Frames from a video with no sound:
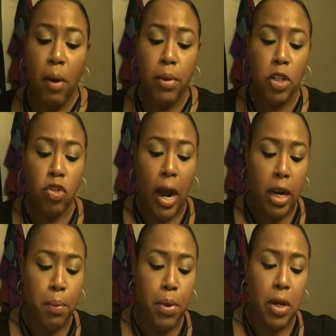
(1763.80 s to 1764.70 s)
if I were to
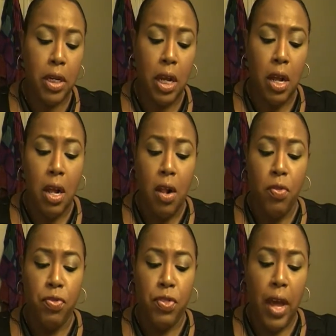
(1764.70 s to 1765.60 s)
try to put
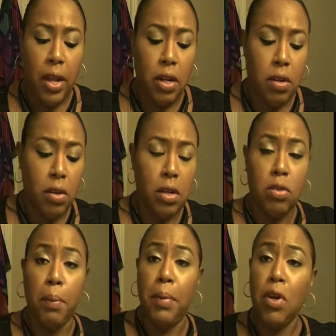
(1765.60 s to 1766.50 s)

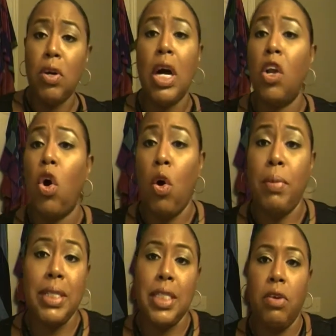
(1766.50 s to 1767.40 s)
the middle color
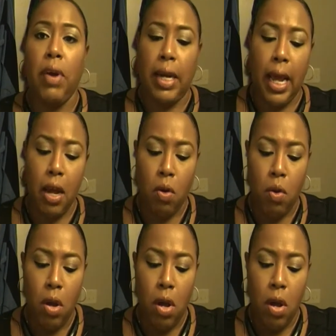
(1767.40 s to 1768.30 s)
on my skin right
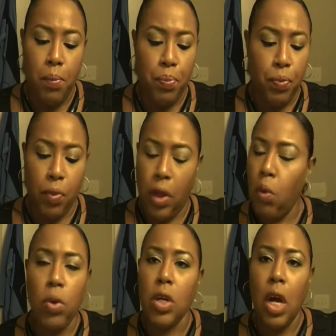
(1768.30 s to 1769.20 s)
now, it
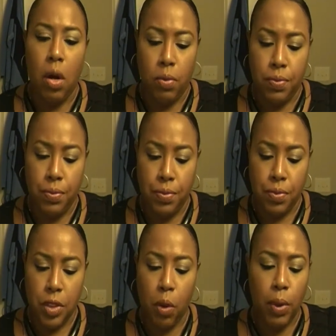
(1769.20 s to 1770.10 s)
wouldn't go.
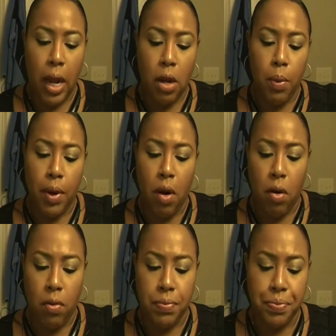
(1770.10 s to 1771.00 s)
It would not go at
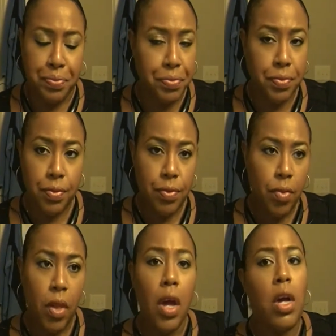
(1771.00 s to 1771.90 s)
all.
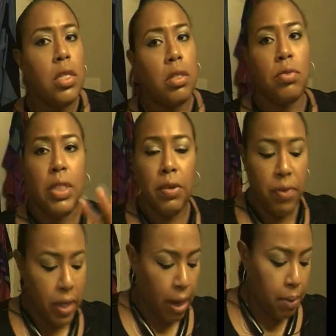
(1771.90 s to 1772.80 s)
So
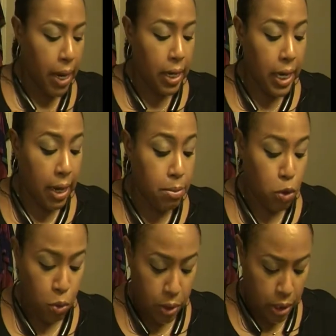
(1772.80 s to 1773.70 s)
definitely, I'm kind of glad I'm
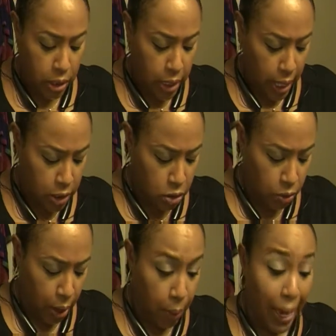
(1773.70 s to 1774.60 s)
doing this test so
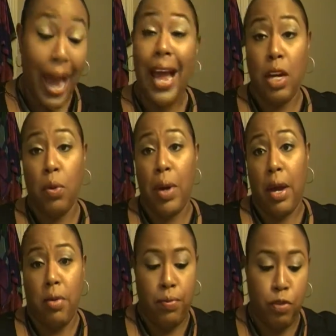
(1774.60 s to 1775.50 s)
that way I know
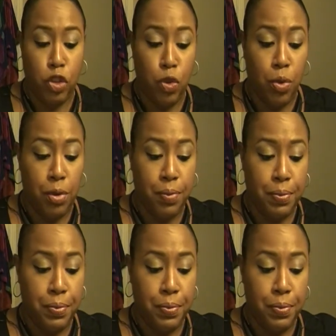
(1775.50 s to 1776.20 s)
now for sure